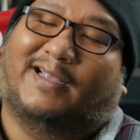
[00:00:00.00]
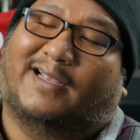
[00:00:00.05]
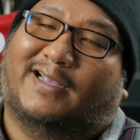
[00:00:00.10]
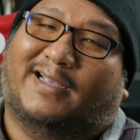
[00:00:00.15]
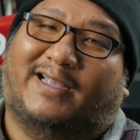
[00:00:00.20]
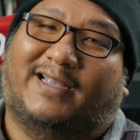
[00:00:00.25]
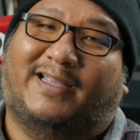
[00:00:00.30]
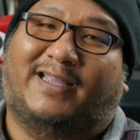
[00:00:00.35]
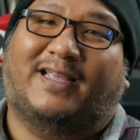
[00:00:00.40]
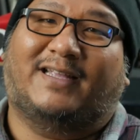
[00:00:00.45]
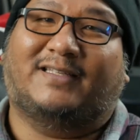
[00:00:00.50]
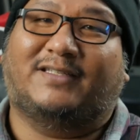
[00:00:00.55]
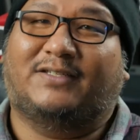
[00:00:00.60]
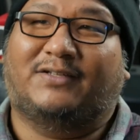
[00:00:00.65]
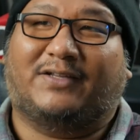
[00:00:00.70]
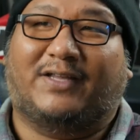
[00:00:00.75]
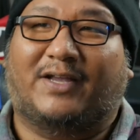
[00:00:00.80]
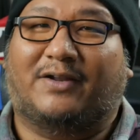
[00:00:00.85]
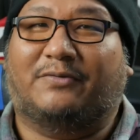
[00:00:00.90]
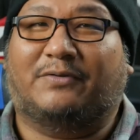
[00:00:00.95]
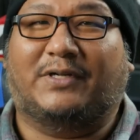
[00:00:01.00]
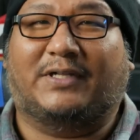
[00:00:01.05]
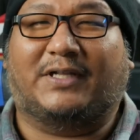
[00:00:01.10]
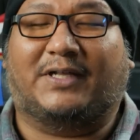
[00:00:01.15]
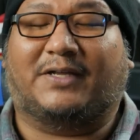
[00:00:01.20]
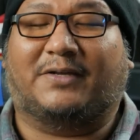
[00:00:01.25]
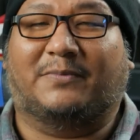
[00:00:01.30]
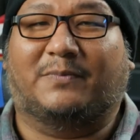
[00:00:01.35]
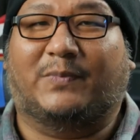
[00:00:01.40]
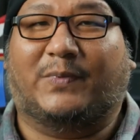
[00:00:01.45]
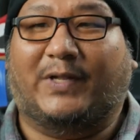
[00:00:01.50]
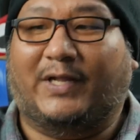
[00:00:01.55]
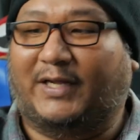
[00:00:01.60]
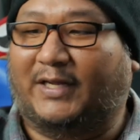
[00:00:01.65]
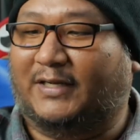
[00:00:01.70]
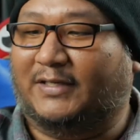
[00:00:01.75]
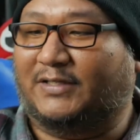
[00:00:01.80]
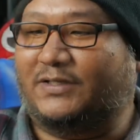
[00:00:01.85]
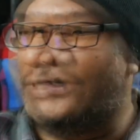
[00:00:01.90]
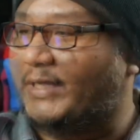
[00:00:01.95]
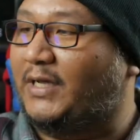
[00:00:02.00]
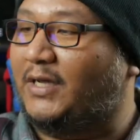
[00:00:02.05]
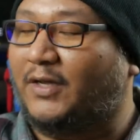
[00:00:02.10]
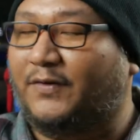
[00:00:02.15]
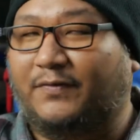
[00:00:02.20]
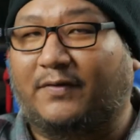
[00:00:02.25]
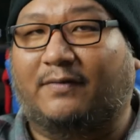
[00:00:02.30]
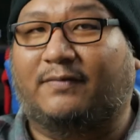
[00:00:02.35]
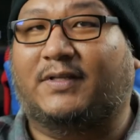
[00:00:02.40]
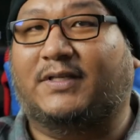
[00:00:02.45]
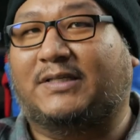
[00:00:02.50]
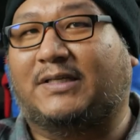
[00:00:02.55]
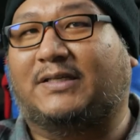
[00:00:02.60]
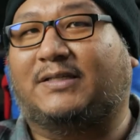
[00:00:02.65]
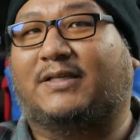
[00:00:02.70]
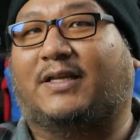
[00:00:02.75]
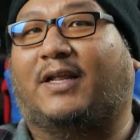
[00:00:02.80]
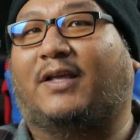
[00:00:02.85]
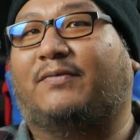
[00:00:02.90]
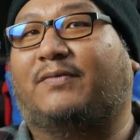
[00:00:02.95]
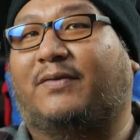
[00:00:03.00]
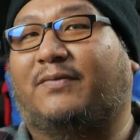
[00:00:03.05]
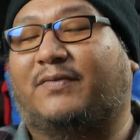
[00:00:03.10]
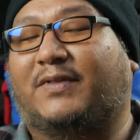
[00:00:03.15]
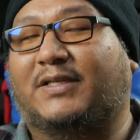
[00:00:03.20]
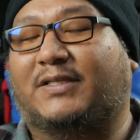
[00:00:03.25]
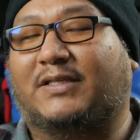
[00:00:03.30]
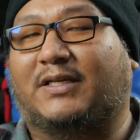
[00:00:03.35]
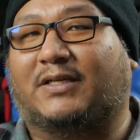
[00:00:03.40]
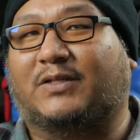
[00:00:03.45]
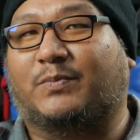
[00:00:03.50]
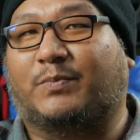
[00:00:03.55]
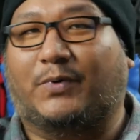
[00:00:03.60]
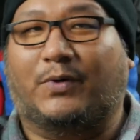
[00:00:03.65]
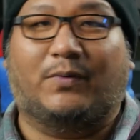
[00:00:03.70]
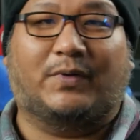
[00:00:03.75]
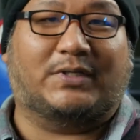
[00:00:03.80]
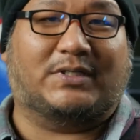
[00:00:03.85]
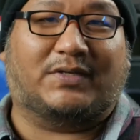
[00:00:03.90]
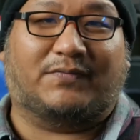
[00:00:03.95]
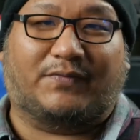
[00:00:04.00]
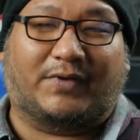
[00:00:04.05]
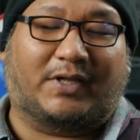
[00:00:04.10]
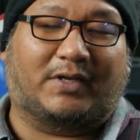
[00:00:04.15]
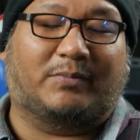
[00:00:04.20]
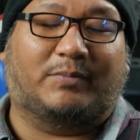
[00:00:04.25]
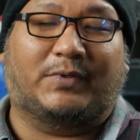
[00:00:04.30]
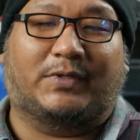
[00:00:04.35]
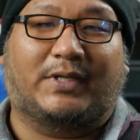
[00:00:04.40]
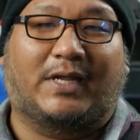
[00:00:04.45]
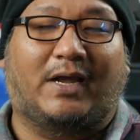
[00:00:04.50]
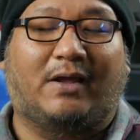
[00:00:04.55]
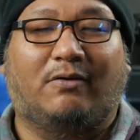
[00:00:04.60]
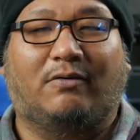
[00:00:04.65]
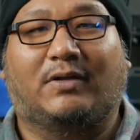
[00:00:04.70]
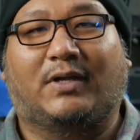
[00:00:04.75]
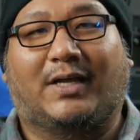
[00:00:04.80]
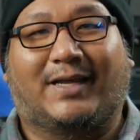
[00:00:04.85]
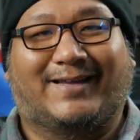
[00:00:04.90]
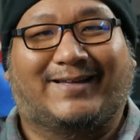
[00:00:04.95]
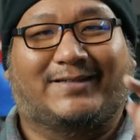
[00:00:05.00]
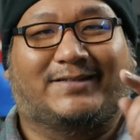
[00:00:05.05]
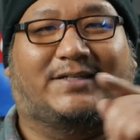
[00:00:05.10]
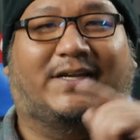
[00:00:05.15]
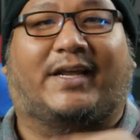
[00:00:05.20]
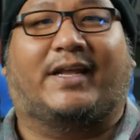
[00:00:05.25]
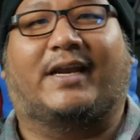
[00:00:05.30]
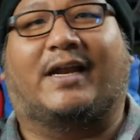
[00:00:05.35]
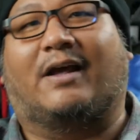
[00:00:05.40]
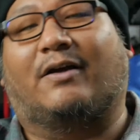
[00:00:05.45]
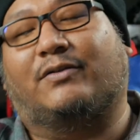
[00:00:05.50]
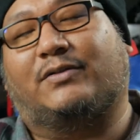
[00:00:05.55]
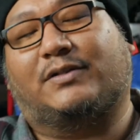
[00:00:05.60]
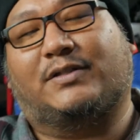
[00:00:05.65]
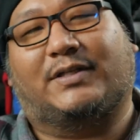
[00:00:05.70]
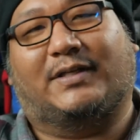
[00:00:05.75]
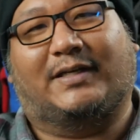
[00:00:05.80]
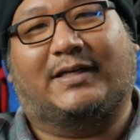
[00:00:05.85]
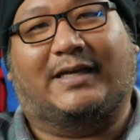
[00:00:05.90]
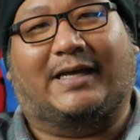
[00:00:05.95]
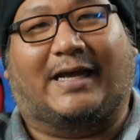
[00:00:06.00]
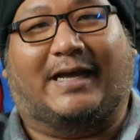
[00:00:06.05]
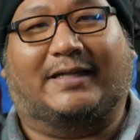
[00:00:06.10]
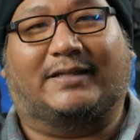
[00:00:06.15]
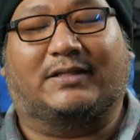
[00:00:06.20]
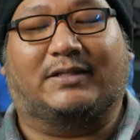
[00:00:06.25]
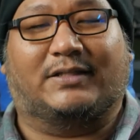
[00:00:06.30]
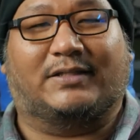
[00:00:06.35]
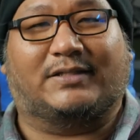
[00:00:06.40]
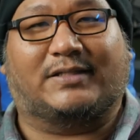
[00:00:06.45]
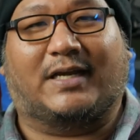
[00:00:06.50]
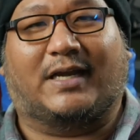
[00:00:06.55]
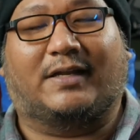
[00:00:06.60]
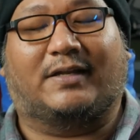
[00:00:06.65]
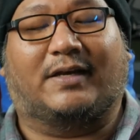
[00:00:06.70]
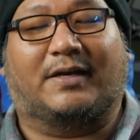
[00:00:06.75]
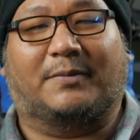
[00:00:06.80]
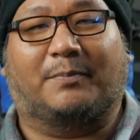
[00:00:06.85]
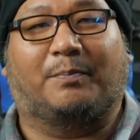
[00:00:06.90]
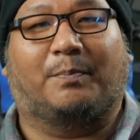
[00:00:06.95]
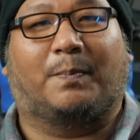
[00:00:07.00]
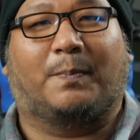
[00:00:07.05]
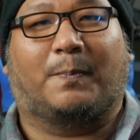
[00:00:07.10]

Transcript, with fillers: I guess you can't really complain. So the A56 and A56 Pro is available now. Check it out at Lazada.